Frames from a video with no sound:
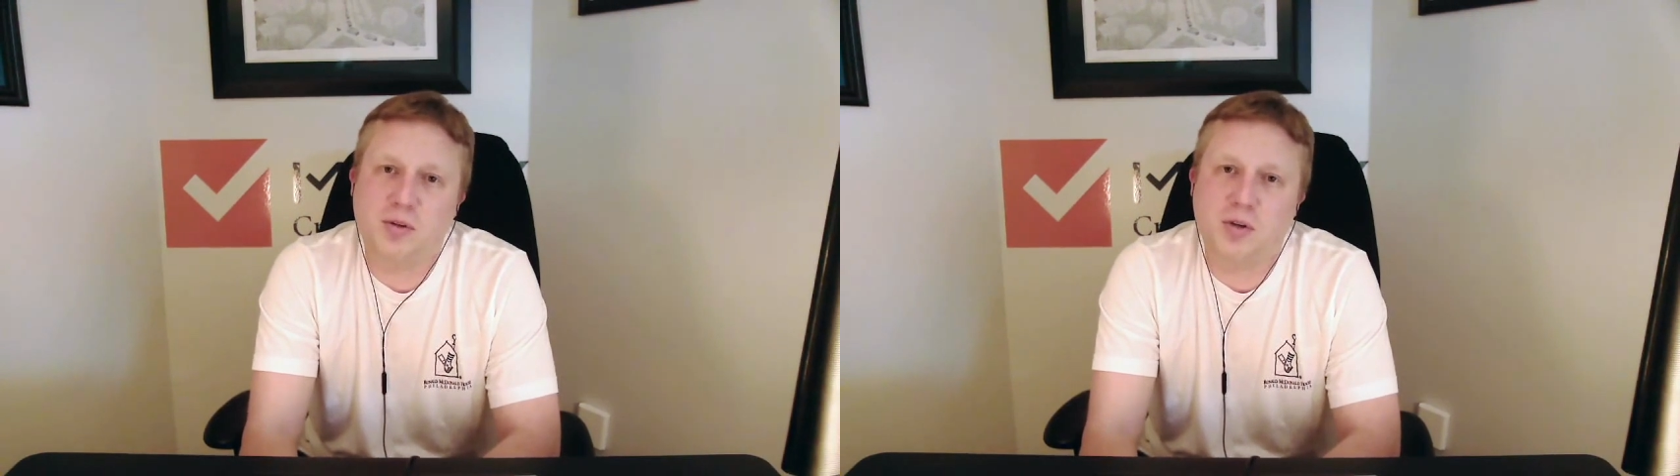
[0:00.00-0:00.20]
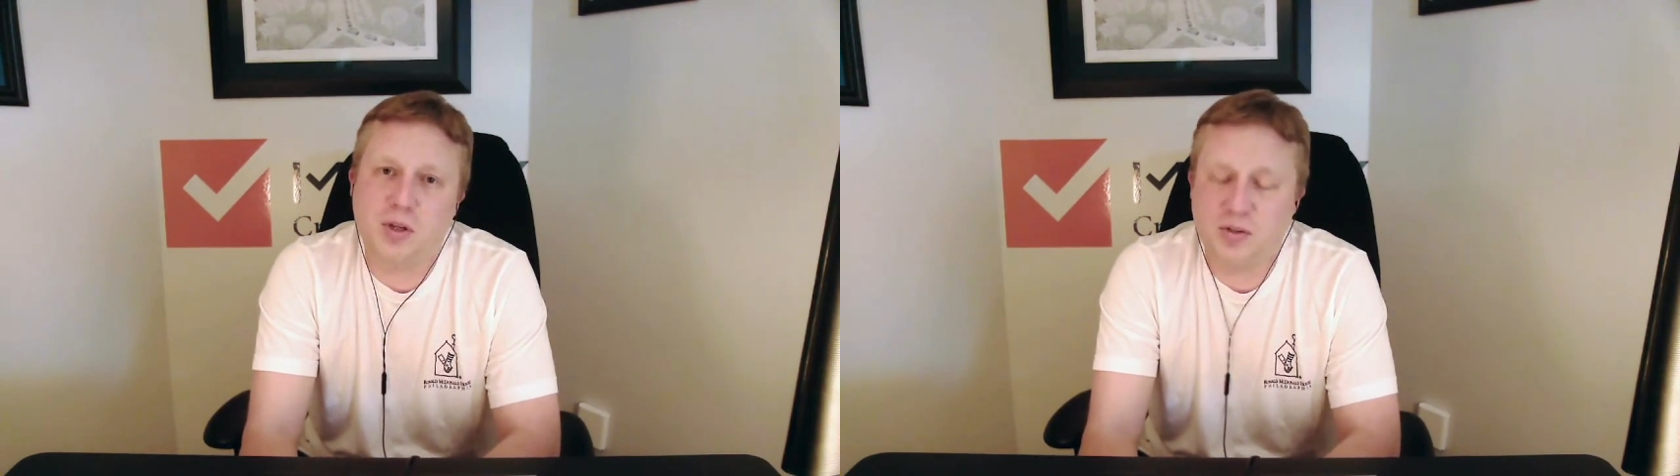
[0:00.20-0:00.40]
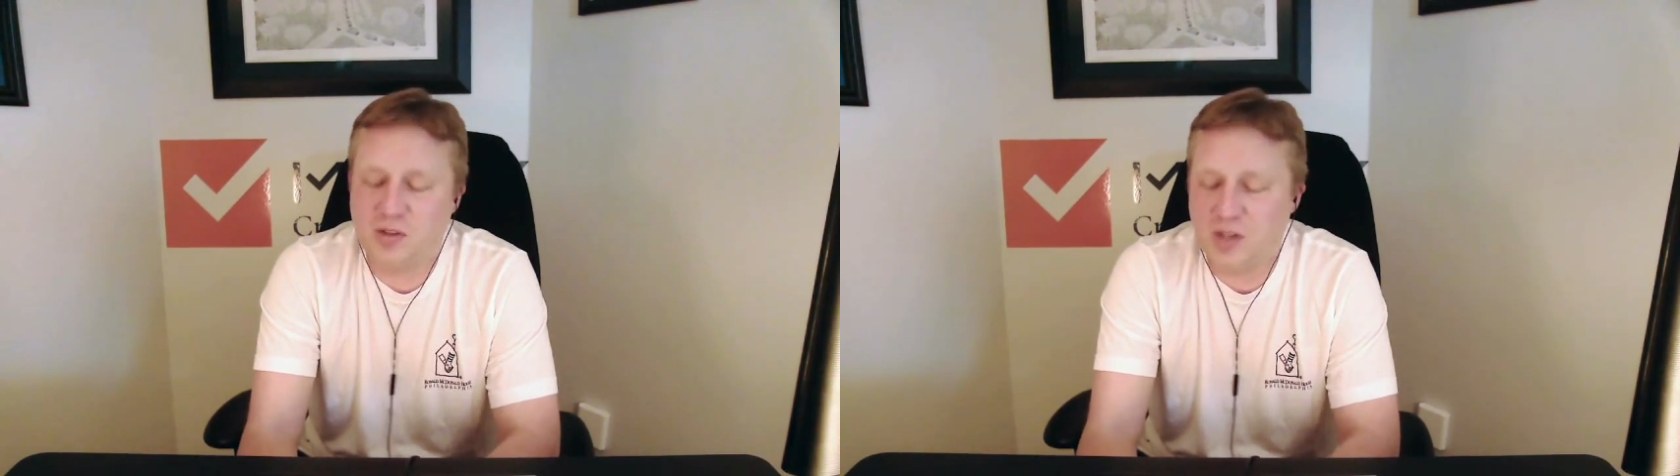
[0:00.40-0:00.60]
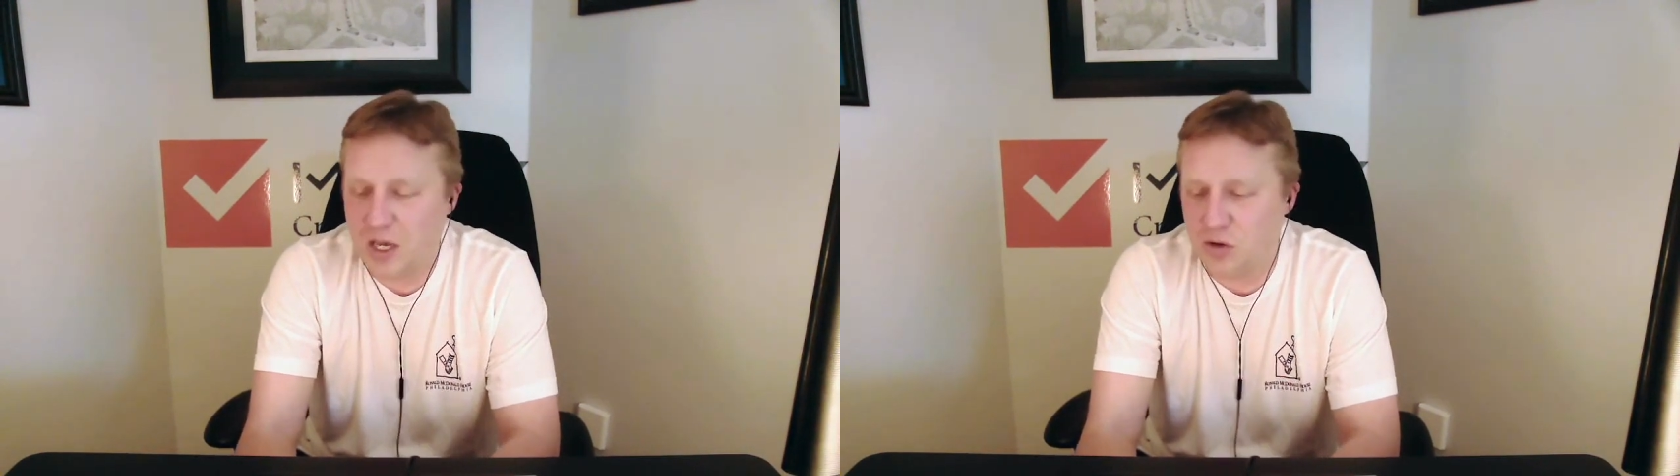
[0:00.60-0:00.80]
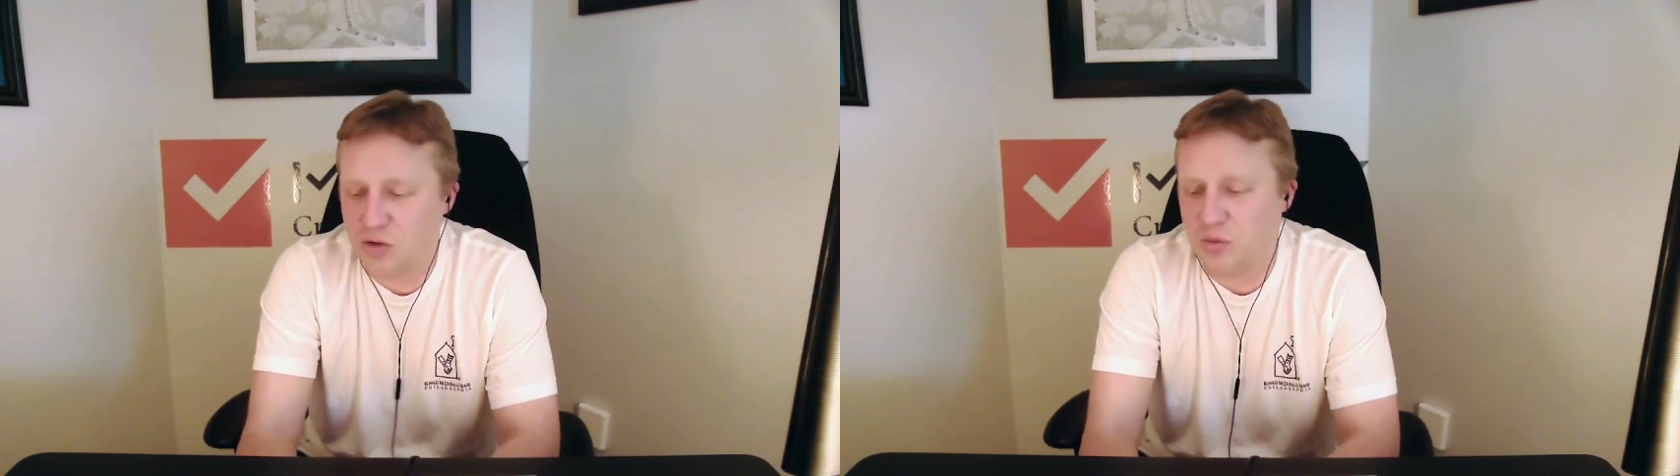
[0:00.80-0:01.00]
and a
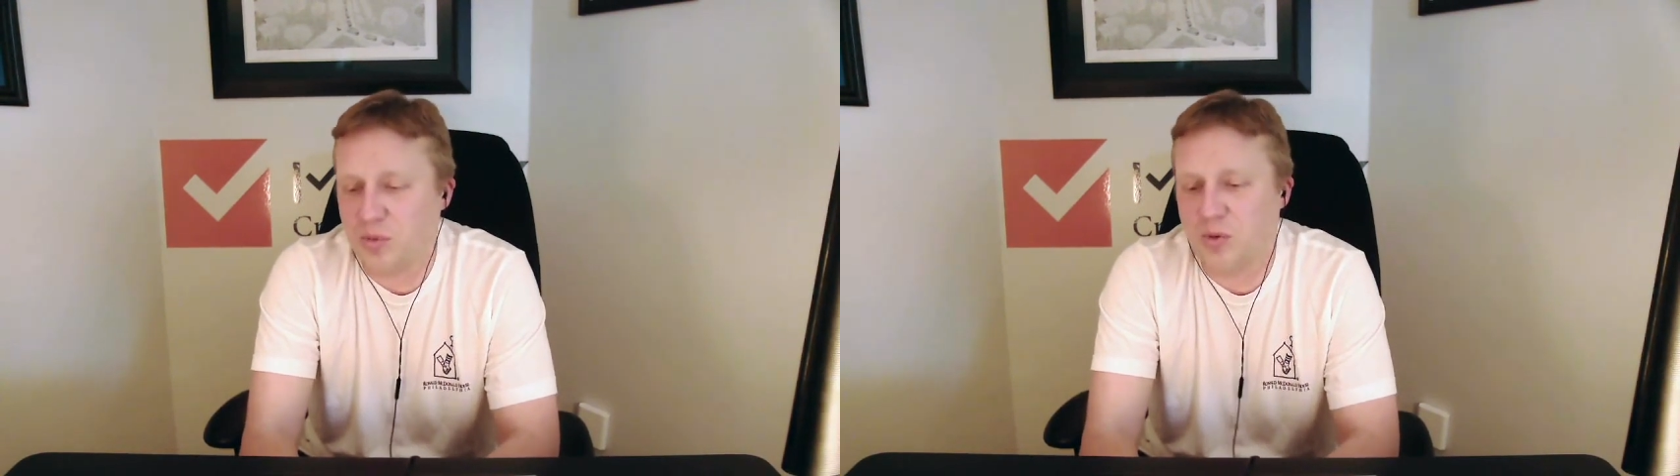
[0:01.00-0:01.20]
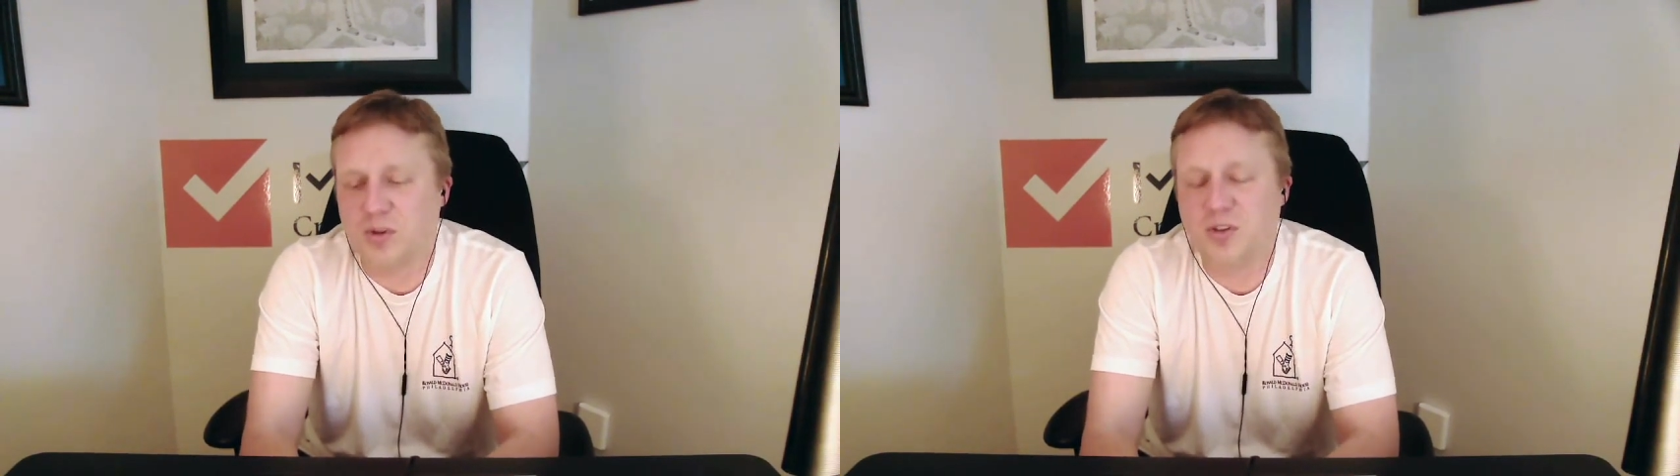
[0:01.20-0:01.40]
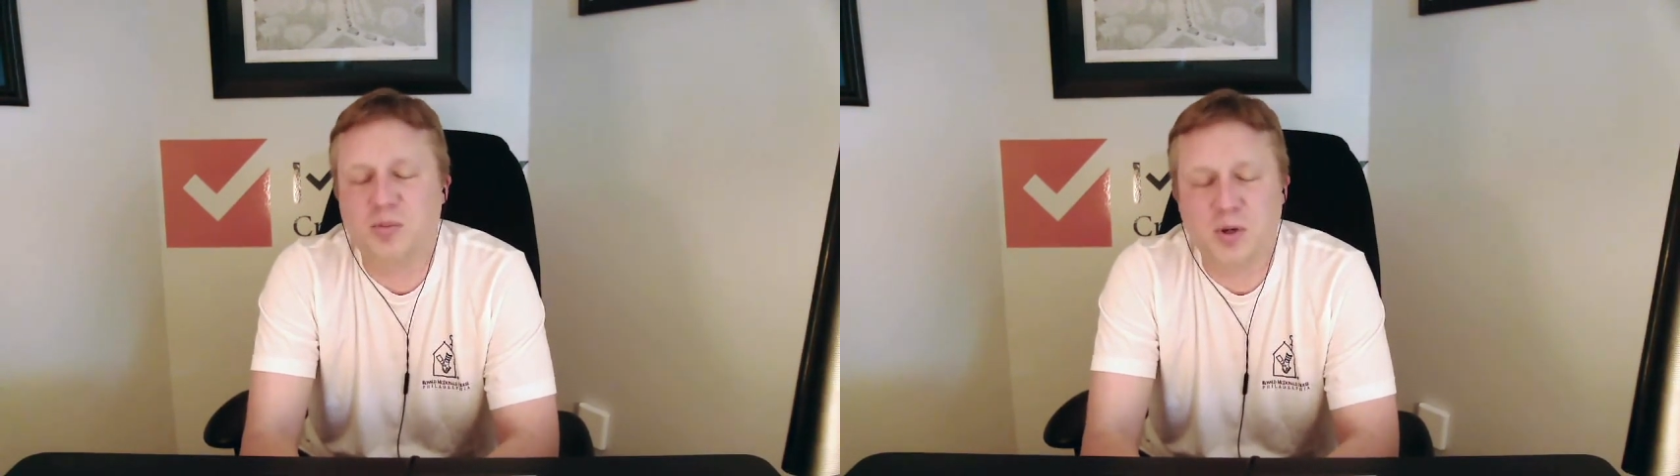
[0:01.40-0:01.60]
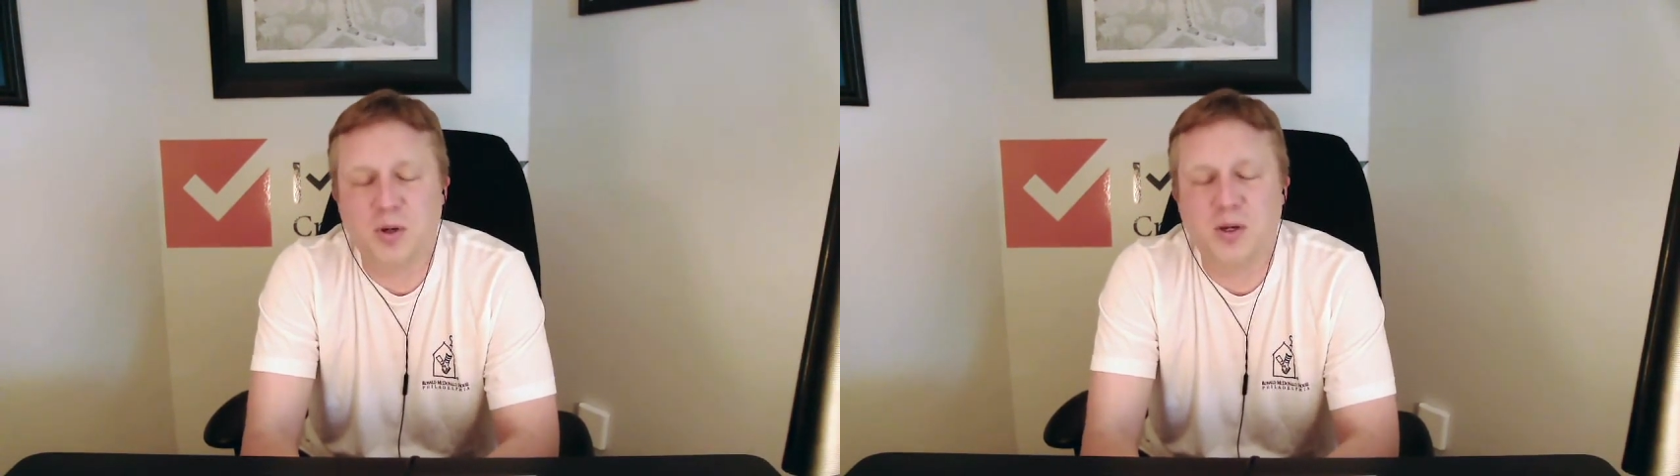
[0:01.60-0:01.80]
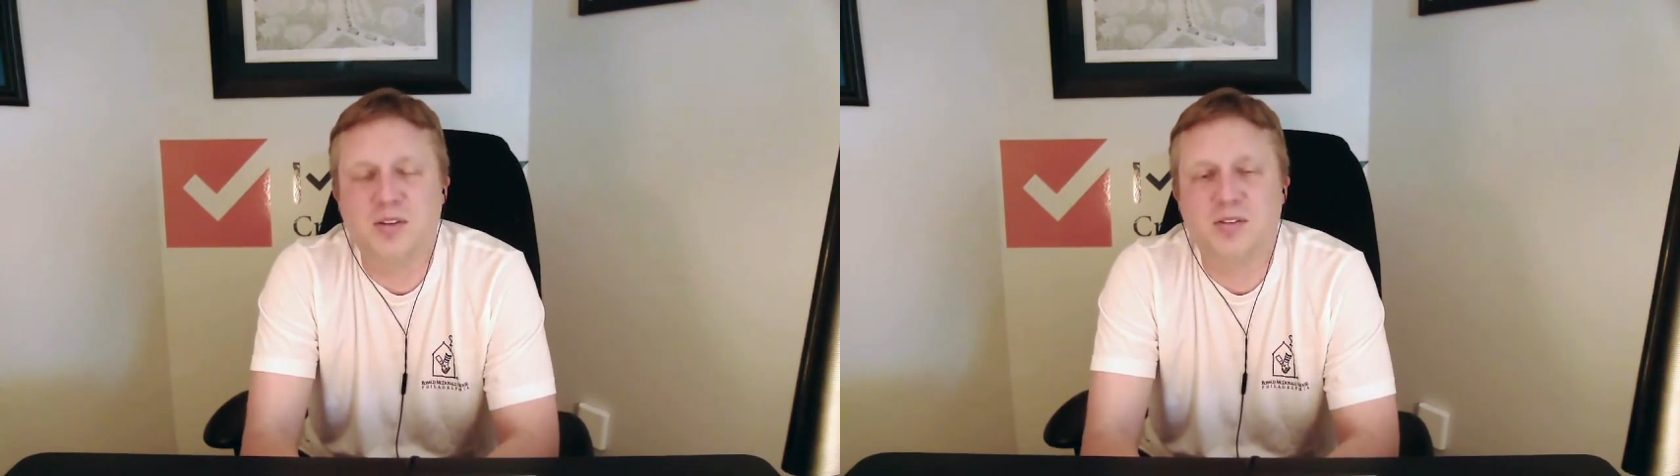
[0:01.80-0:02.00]
tangible
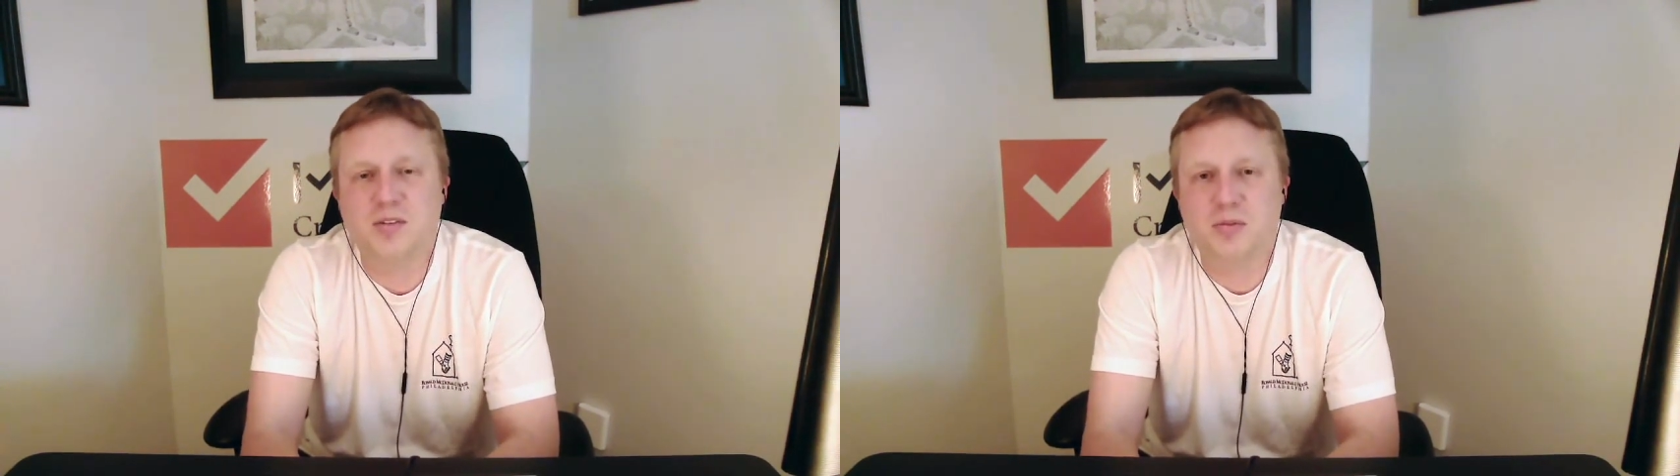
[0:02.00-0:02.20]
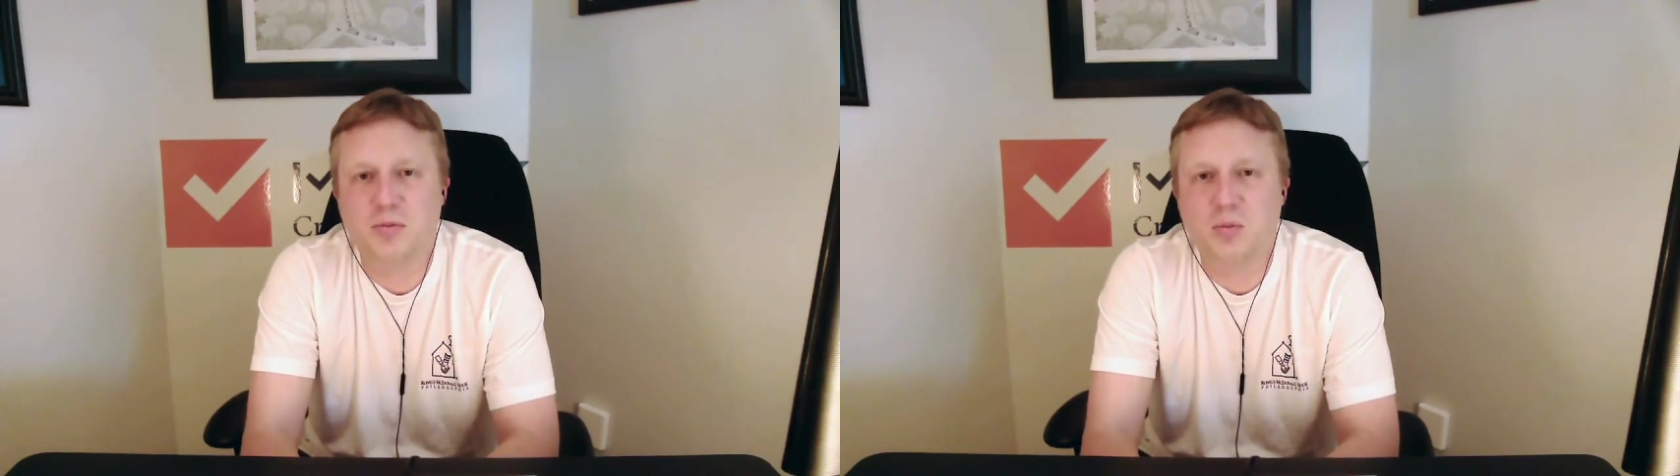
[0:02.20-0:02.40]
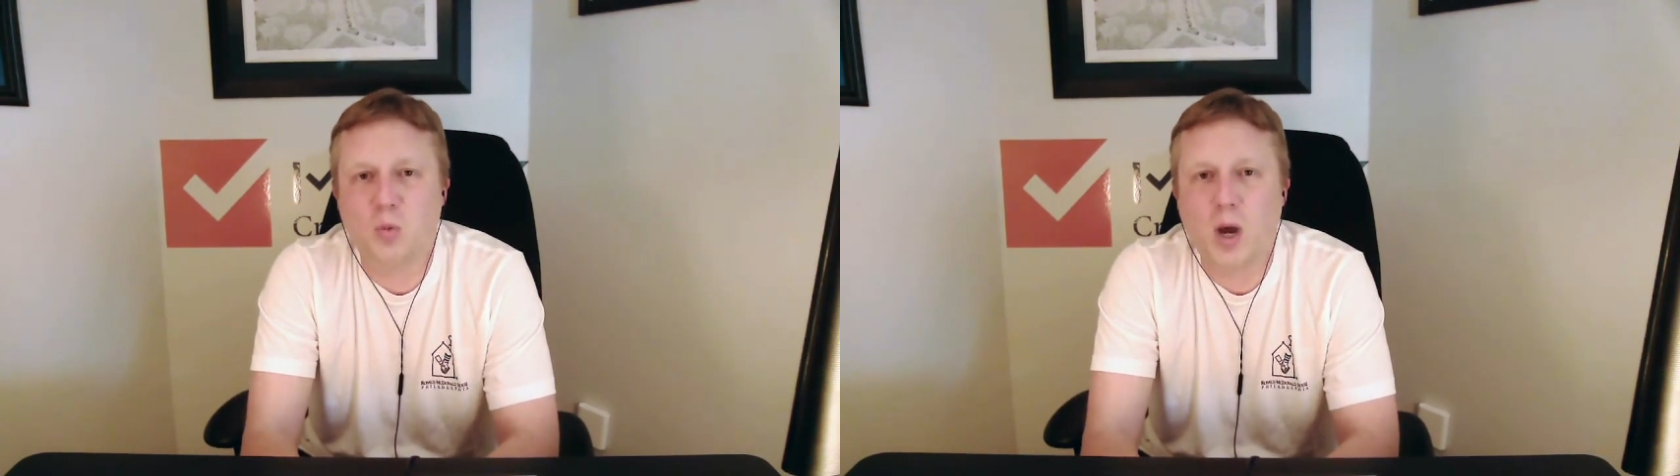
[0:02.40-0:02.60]
experience of